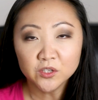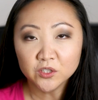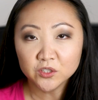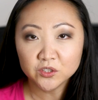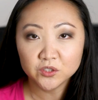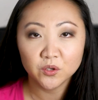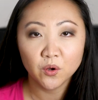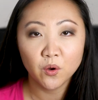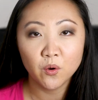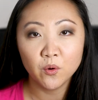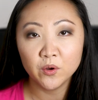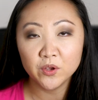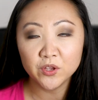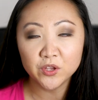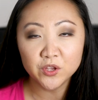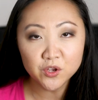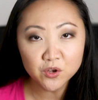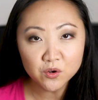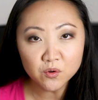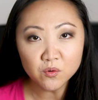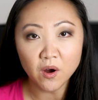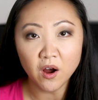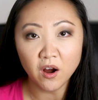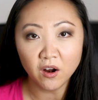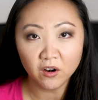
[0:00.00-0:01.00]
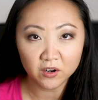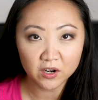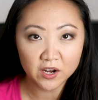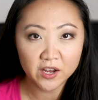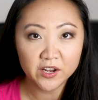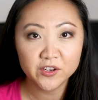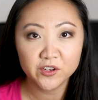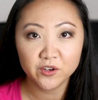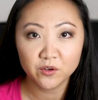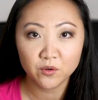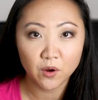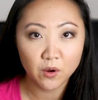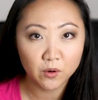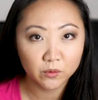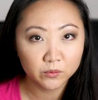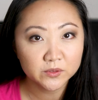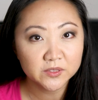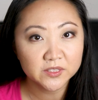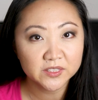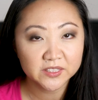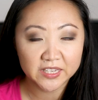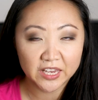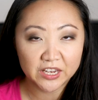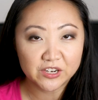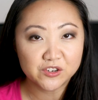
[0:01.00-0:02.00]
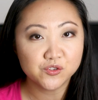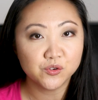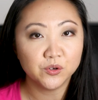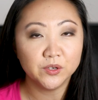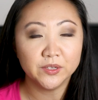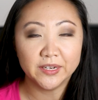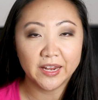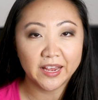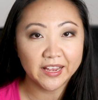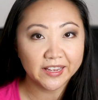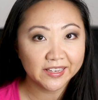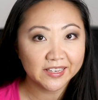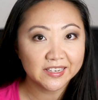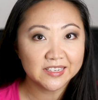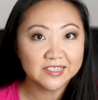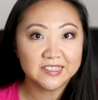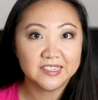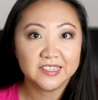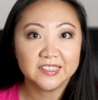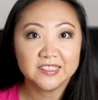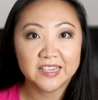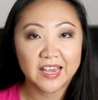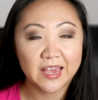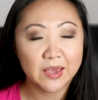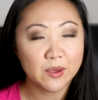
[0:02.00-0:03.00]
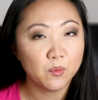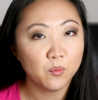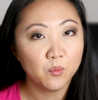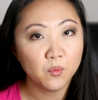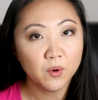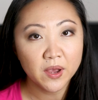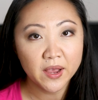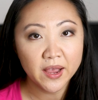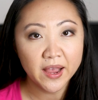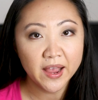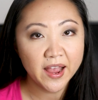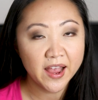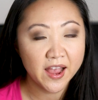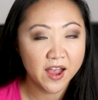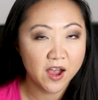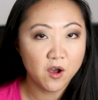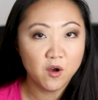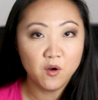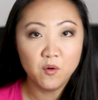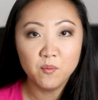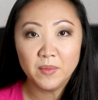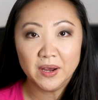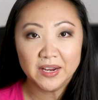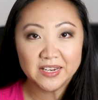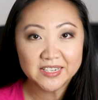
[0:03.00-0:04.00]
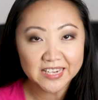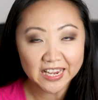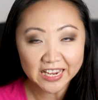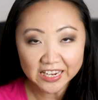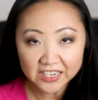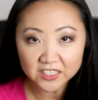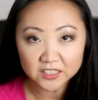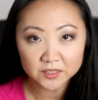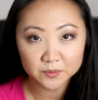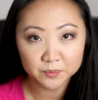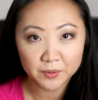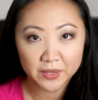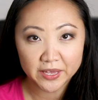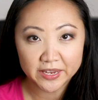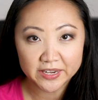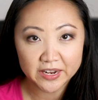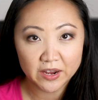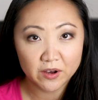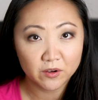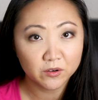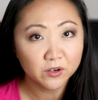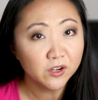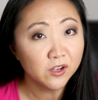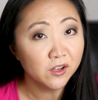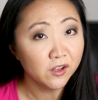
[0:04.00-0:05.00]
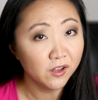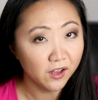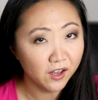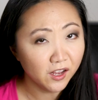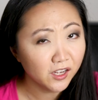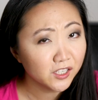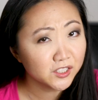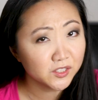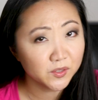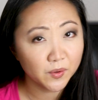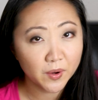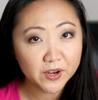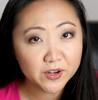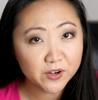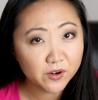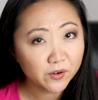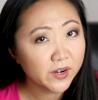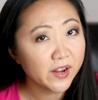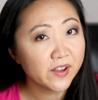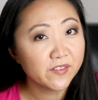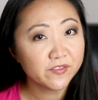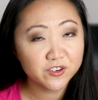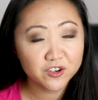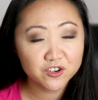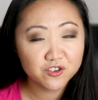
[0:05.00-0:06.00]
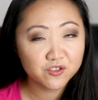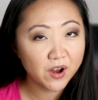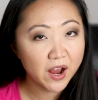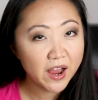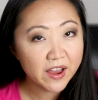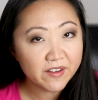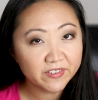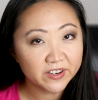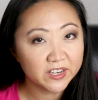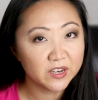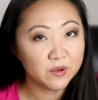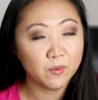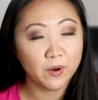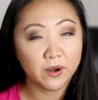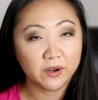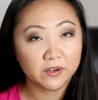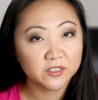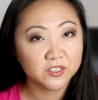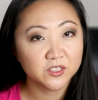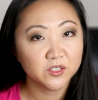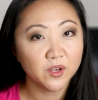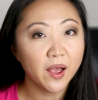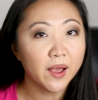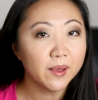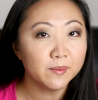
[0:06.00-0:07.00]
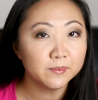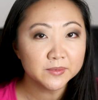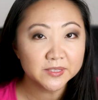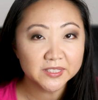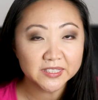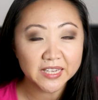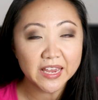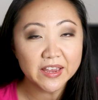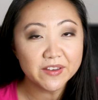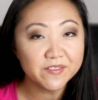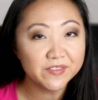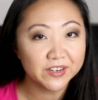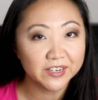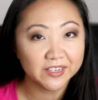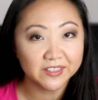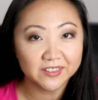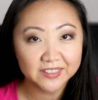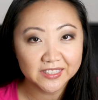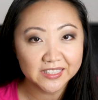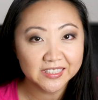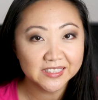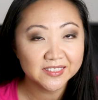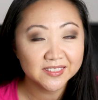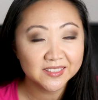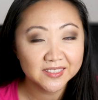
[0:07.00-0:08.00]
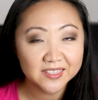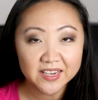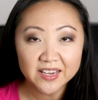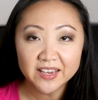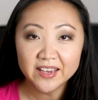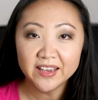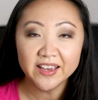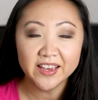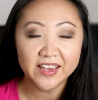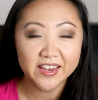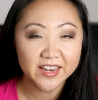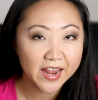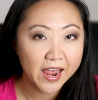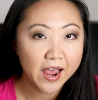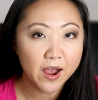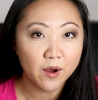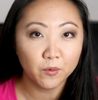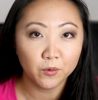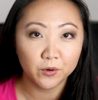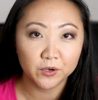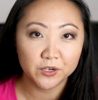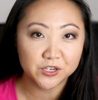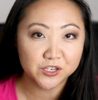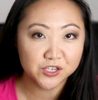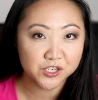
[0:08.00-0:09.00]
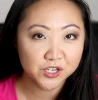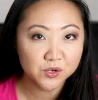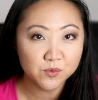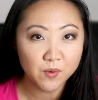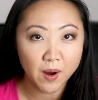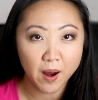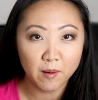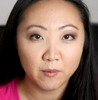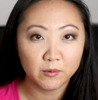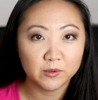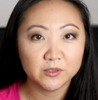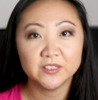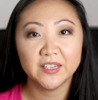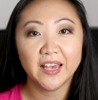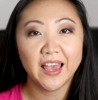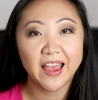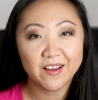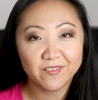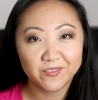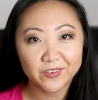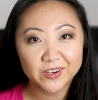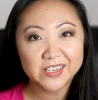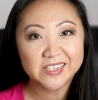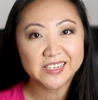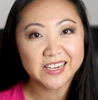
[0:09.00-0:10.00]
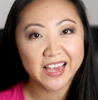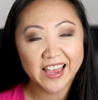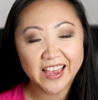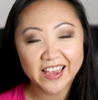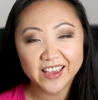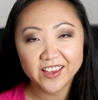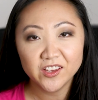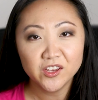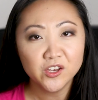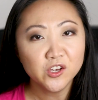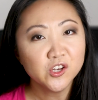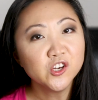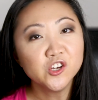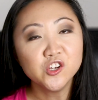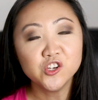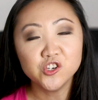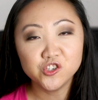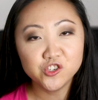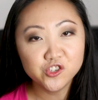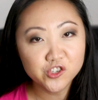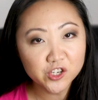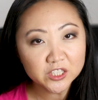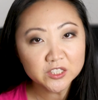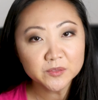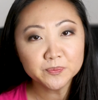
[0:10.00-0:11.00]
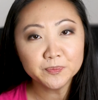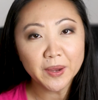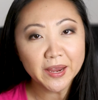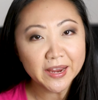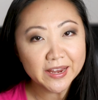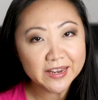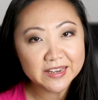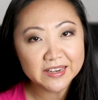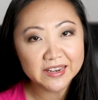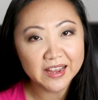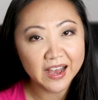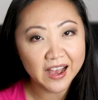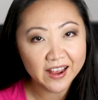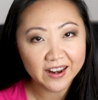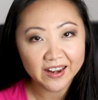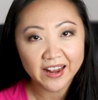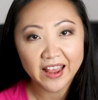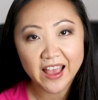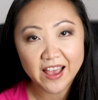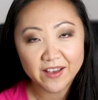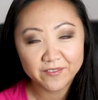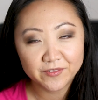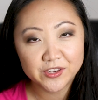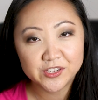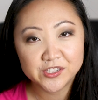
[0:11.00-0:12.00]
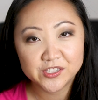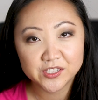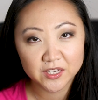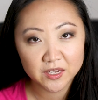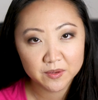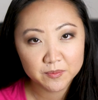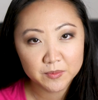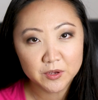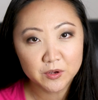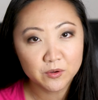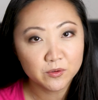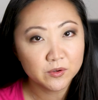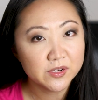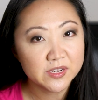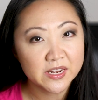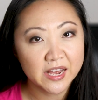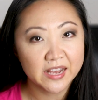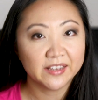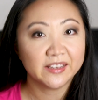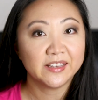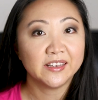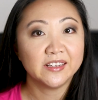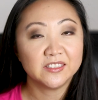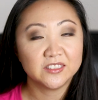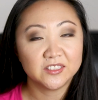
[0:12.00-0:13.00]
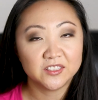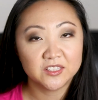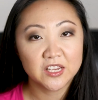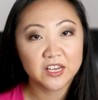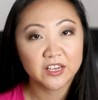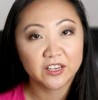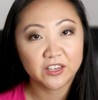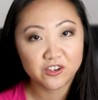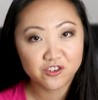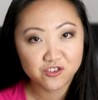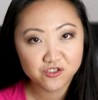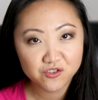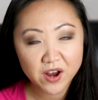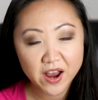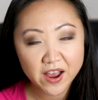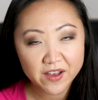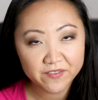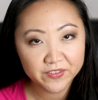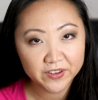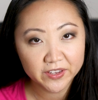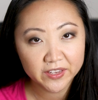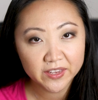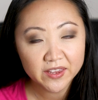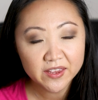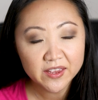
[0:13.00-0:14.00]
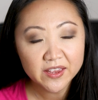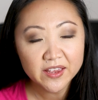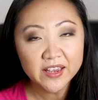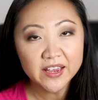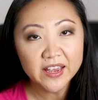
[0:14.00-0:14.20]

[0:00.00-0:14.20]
So you are on your own schedule and I can dictate how my day is planned out. Also, I don't have to drive anywhere, so I'm saving at least an hour to 2 hours every day just by not having to commute, not getting stuck in traffic.